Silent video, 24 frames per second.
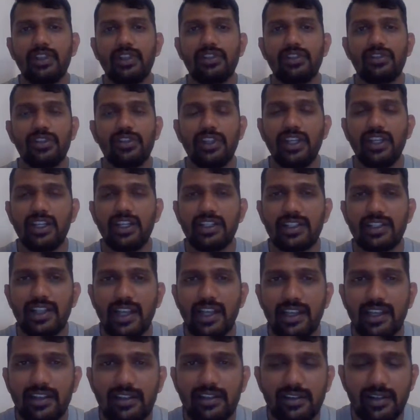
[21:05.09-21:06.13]
So leads
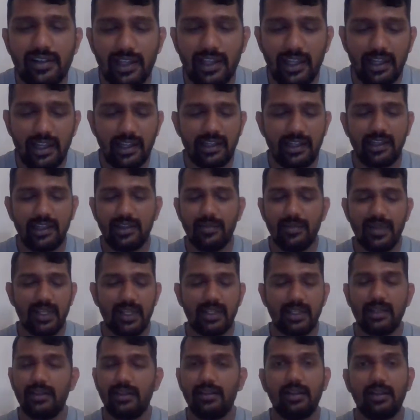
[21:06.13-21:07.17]
like an
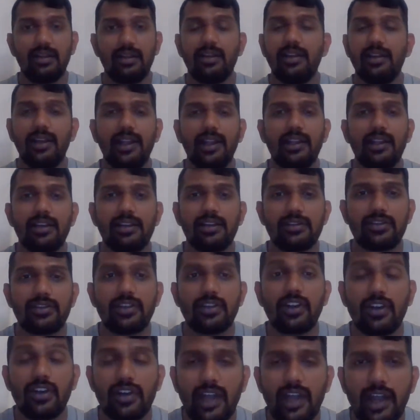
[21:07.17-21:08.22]
email, like a
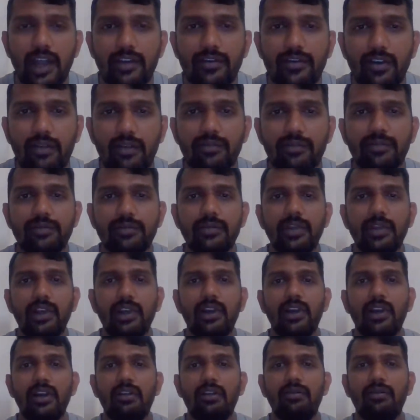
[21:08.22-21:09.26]
sorry contact form
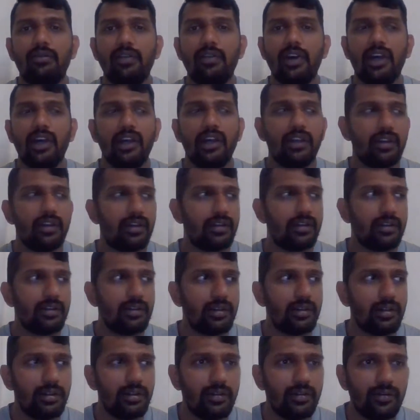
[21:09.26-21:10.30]
where
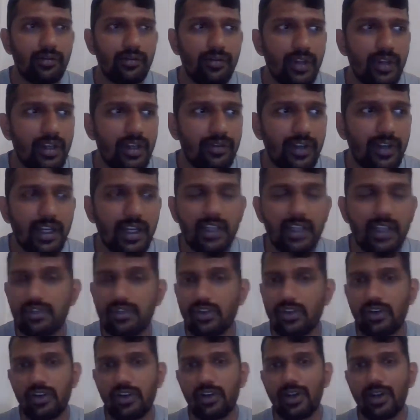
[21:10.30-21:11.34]
when I
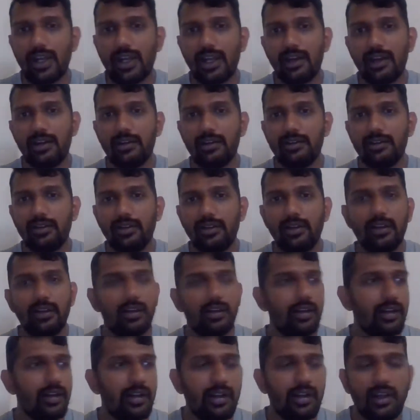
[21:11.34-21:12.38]
saw your ad
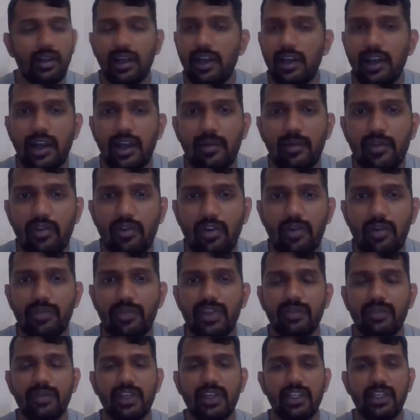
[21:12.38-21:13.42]
and I'm
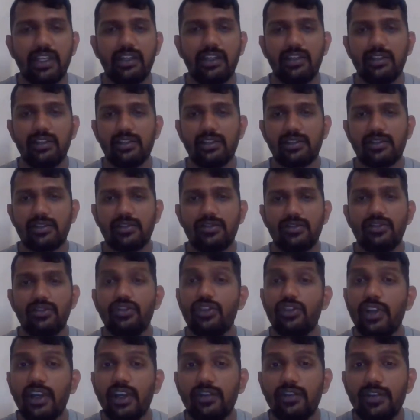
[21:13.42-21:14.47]
dropping my details, so
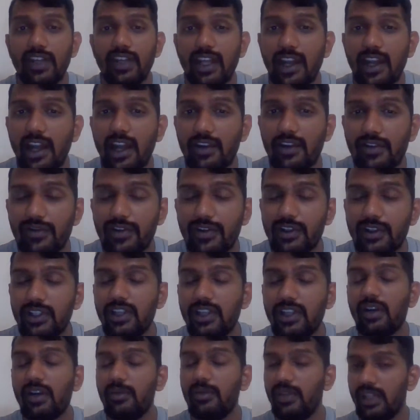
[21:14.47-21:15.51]
we can have a
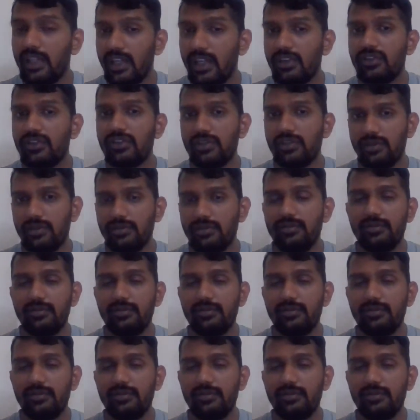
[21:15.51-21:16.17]
further communication.